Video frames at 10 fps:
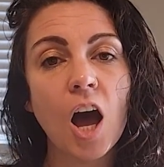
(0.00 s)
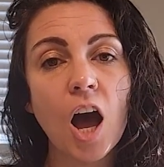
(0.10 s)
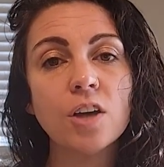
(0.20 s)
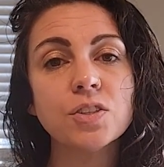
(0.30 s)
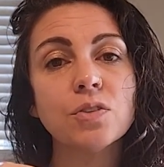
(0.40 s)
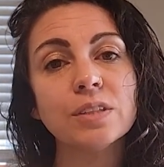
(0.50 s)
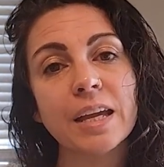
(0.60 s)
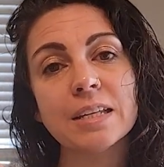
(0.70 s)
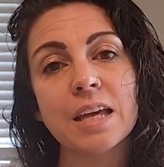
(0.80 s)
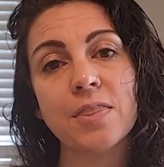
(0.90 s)
also
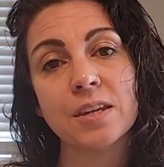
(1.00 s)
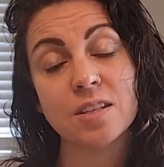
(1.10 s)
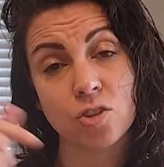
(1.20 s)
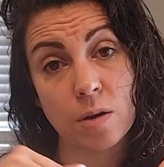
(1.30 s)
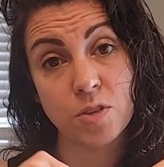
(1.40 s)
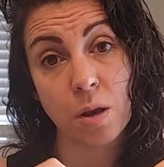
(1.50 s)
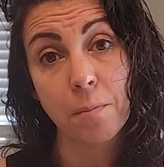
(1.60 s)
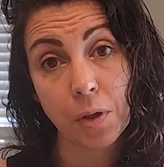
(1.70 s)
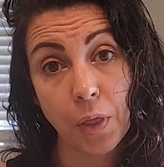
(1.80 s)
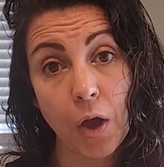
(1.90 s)
linked in the description
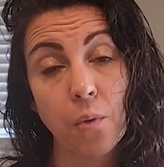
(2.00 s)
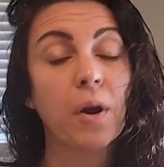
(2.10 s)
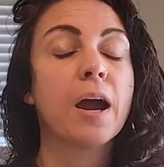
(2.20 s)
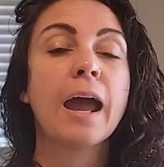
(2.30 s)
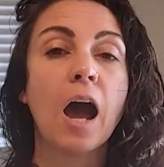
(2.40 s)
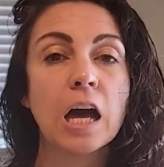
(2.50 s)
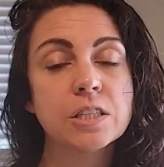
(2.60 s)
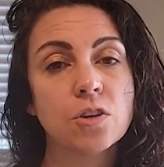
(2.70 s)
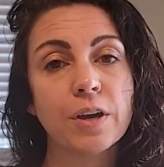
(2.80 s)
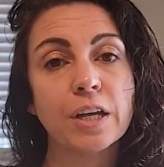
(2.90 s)
below, where I
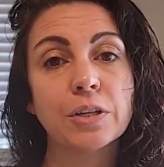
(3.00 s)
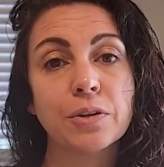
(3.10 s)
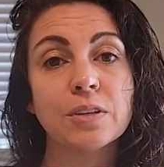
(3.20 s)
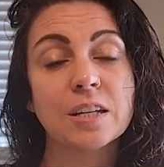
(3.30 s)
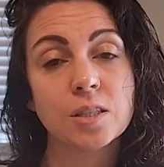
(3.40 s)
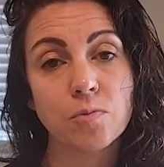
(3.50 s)
also include this